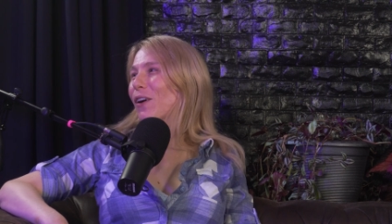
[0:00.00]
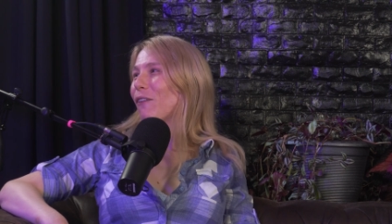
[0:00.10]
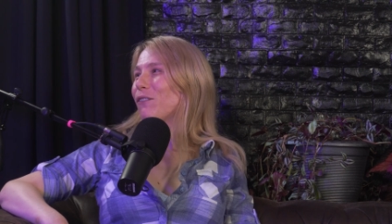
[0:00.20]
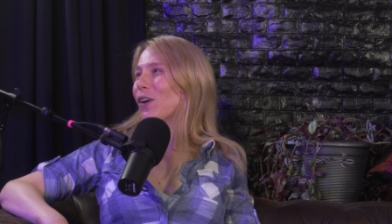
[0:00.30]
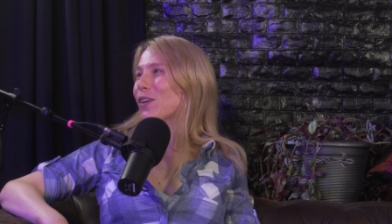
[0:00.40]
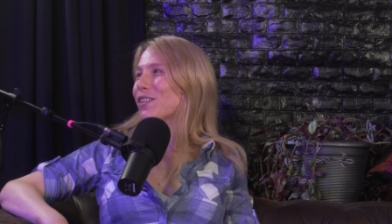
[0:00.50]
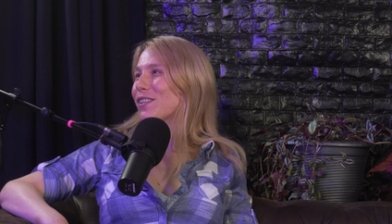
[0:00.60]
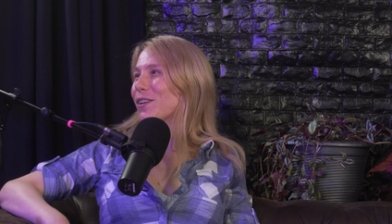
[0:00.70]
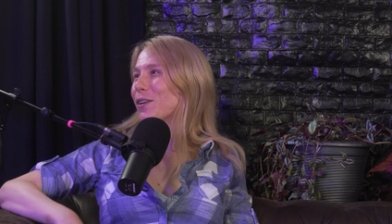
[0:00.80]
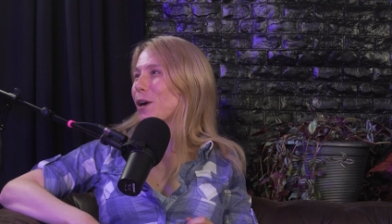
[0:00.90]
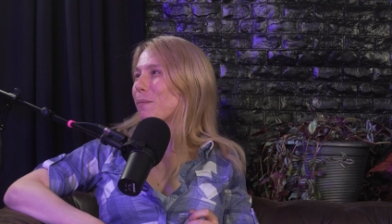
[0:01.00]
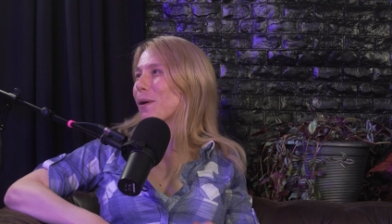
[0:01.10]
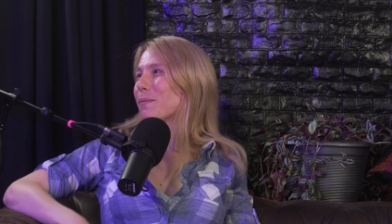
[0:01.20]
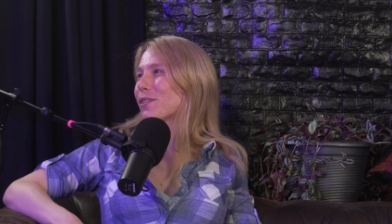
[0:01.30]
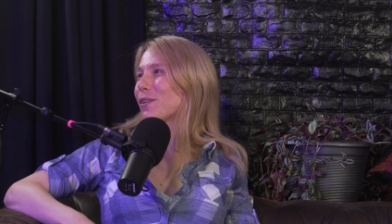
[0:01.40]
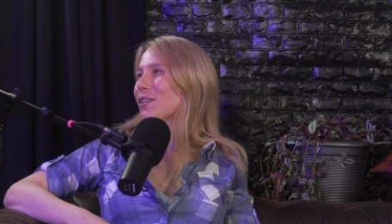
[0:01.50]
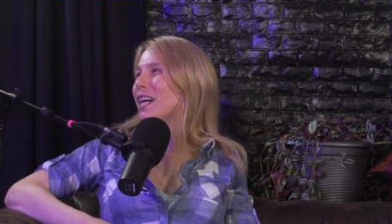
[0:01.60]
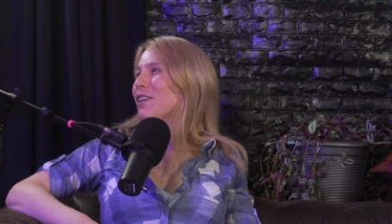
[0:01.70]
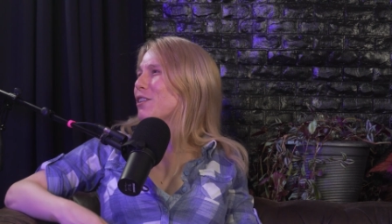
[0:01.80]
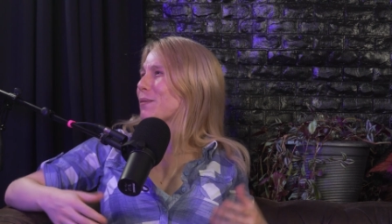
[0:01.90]
for our first, you know, couple episodes,
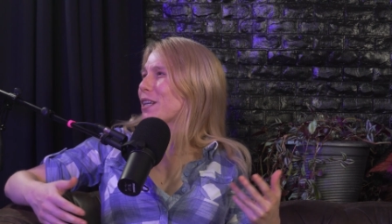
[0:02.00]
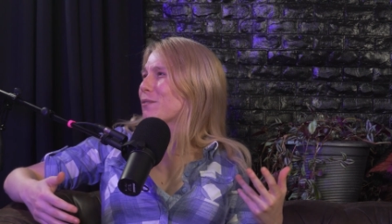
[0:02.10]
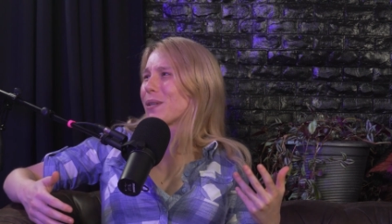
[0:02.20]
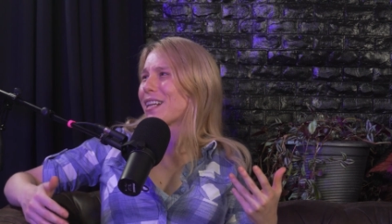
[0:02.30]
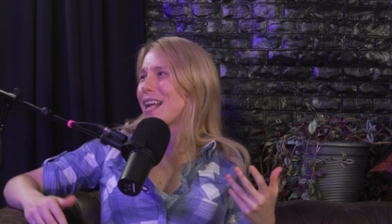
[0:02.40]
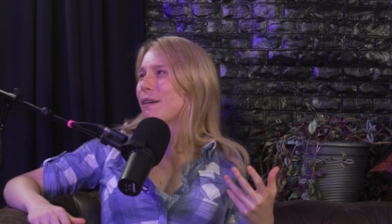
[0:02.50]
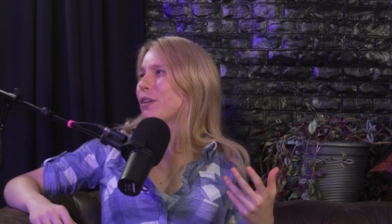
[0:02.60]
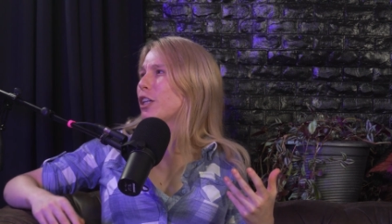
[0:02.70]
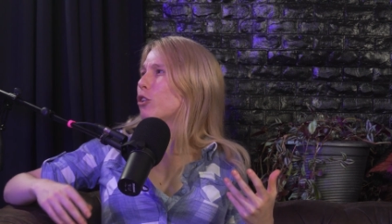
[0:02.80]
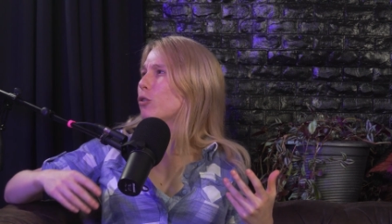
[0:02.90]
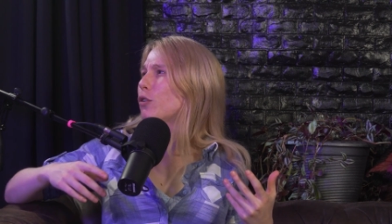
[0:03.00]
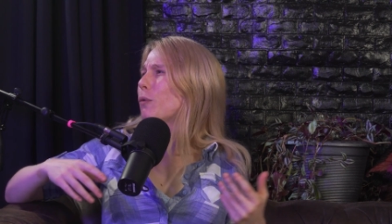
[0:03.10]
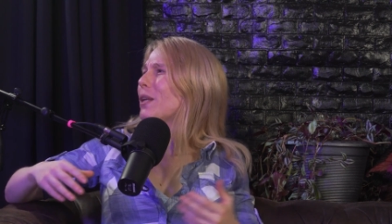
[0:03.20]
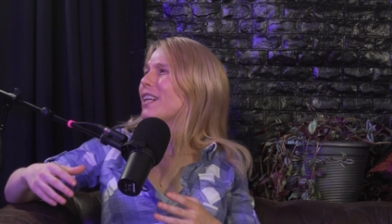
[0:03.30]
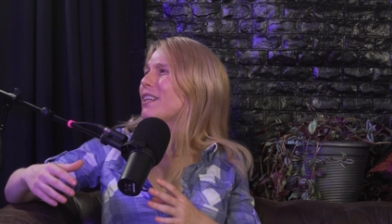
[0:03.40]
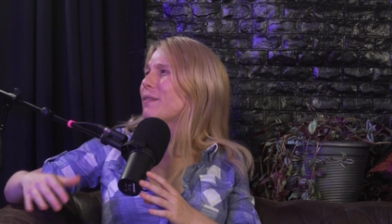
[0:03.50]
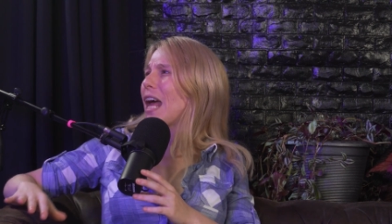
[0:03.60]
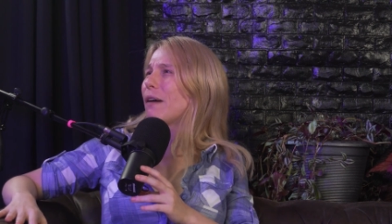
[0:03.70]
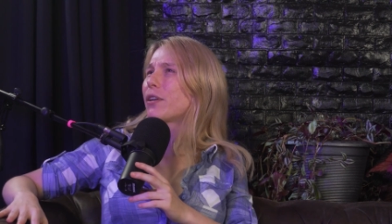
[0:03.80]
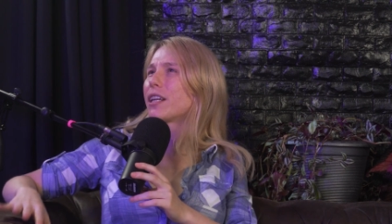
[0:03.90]
just because we didn't have like a group, we didn't even
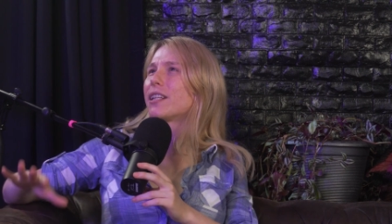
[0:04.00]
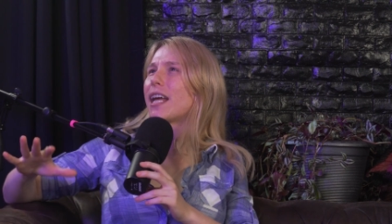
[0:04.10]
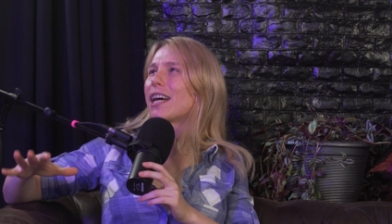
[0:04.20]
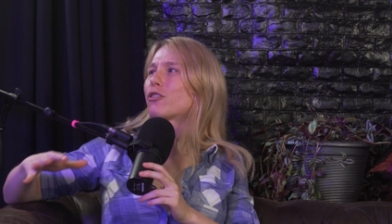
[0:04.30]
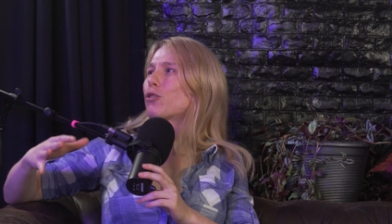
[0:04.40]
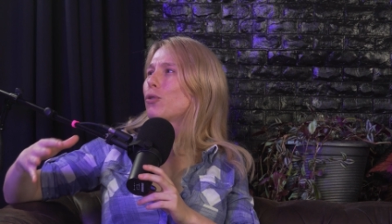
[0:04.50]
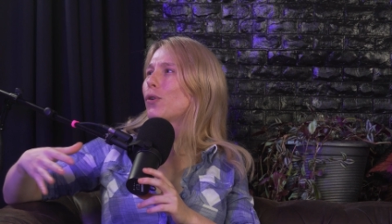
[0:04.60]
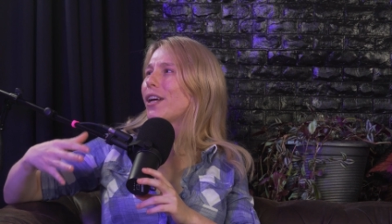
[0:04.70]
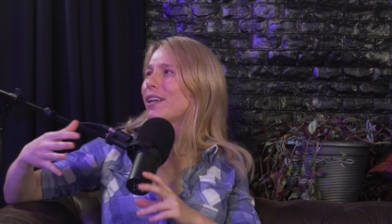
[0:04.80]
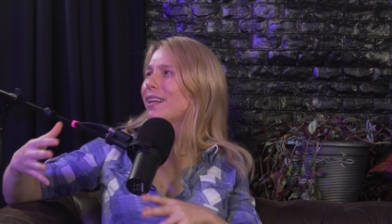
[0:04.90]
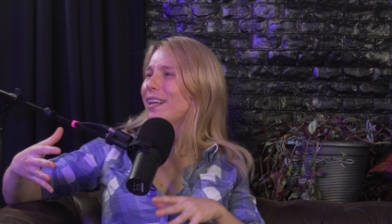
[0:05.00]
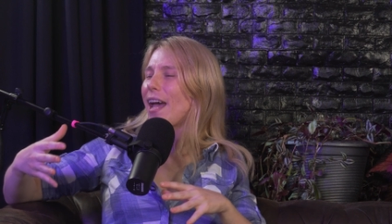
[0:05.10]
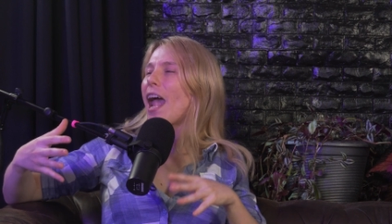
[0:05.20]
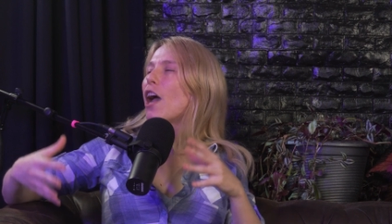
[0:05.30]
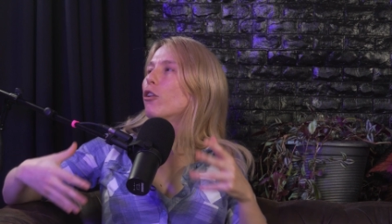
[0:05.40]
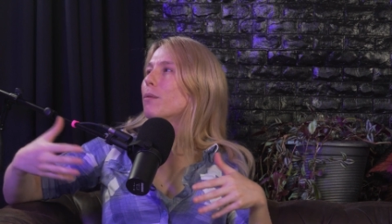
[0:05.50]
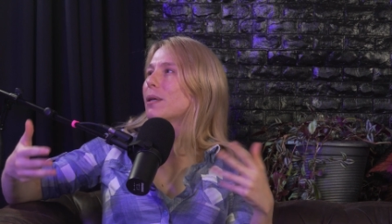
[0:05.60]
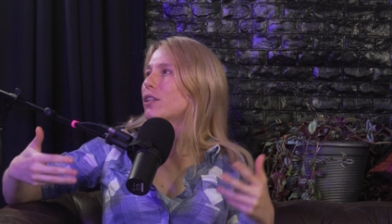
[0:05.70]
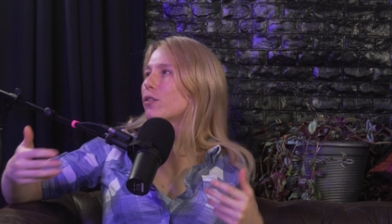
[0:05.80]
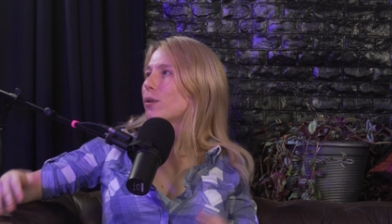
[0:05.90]
have like a natural like
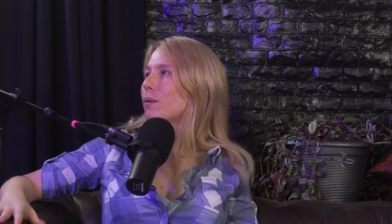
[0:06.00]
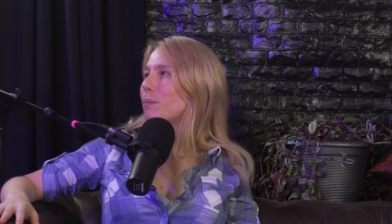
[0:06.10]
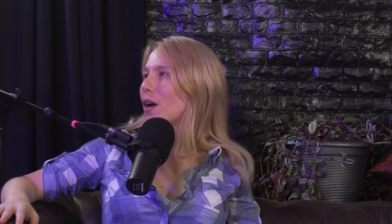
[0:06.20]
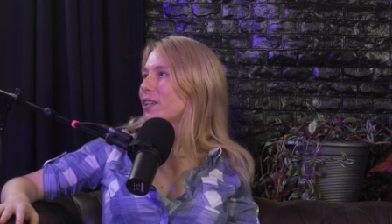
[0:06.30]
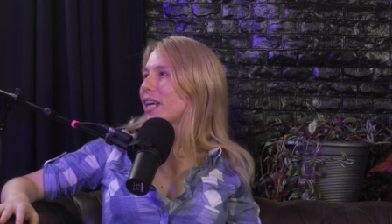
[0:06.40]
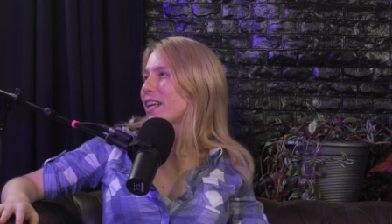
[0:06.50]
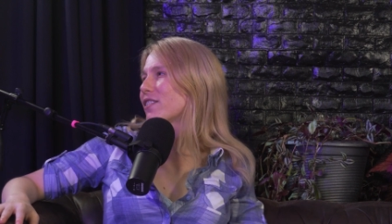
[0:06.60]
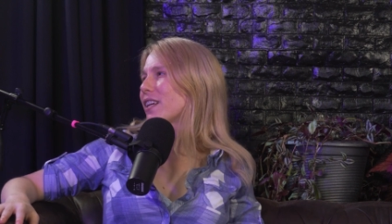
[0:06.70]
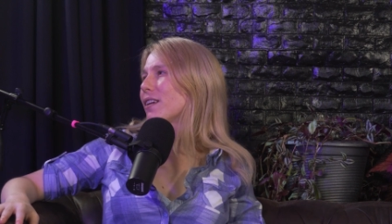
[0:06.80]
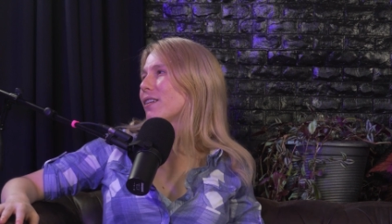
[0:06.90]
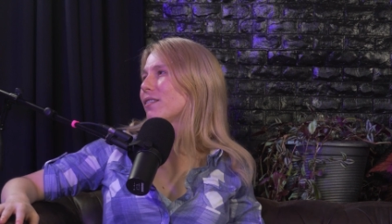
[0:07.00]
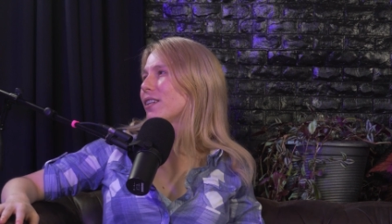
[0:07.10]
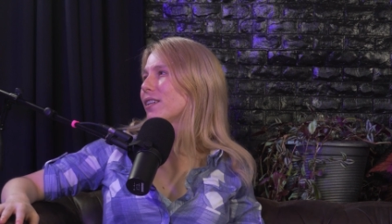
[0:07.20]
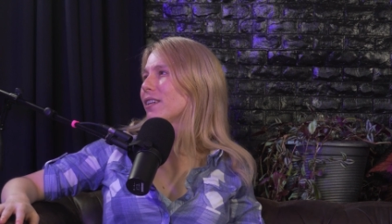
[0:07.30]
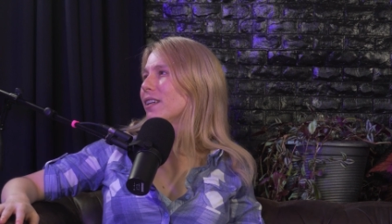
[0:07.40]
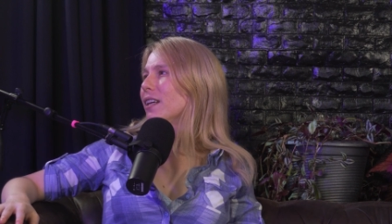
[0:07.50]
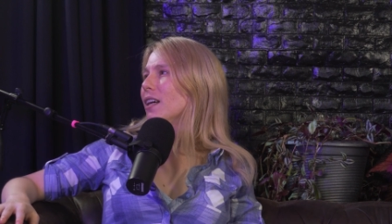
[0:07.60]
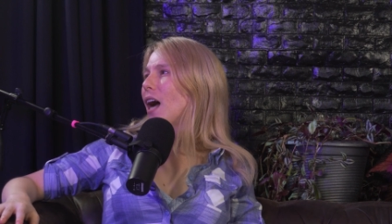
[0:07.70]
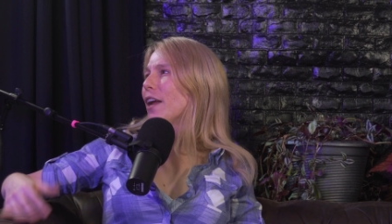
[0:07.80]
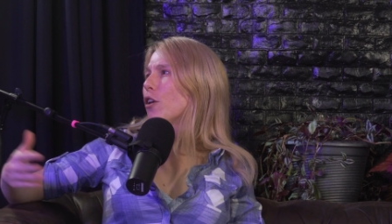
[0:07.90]
element to our podcast yet. Like,
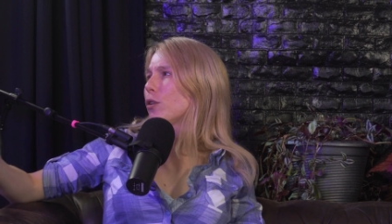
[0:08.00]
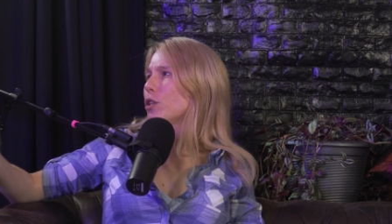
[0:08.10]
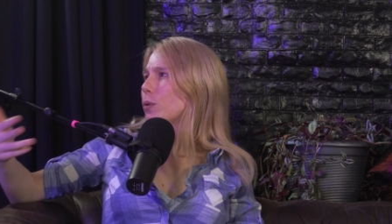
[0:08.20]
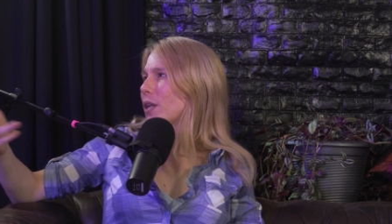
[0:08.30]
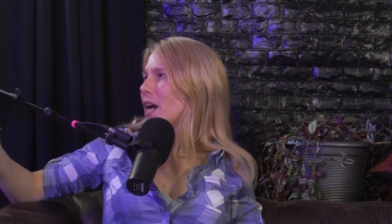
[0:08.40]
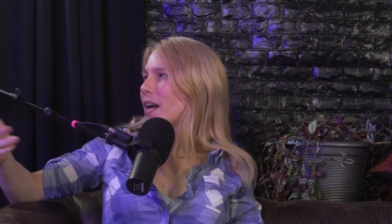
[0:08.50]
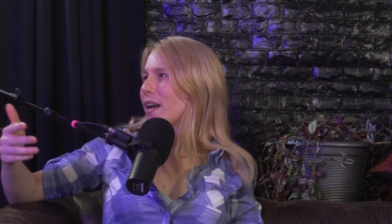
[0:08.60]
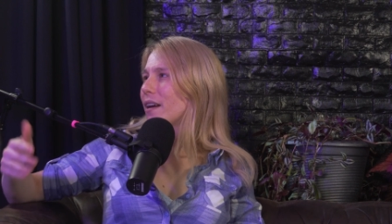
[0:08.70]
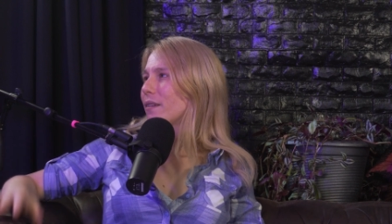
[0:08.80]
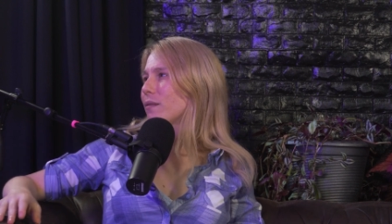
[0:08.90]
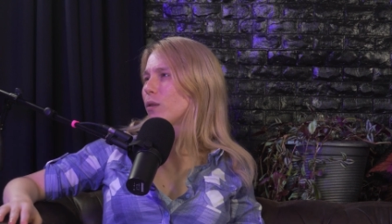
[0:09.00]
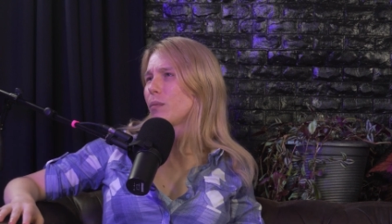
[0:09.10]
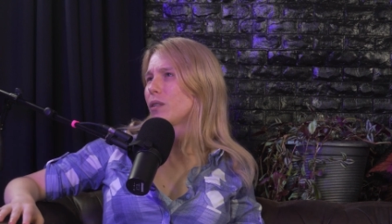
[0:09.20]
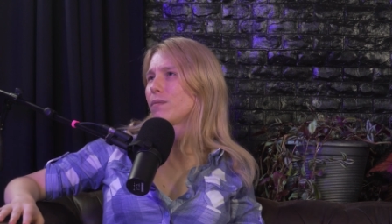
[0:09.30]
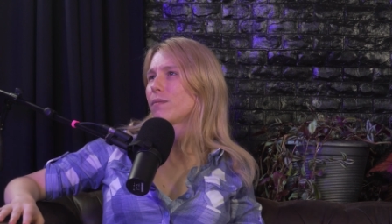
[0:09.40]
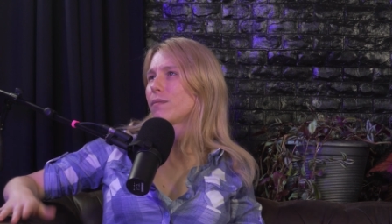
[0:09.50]
I know you and I, we've been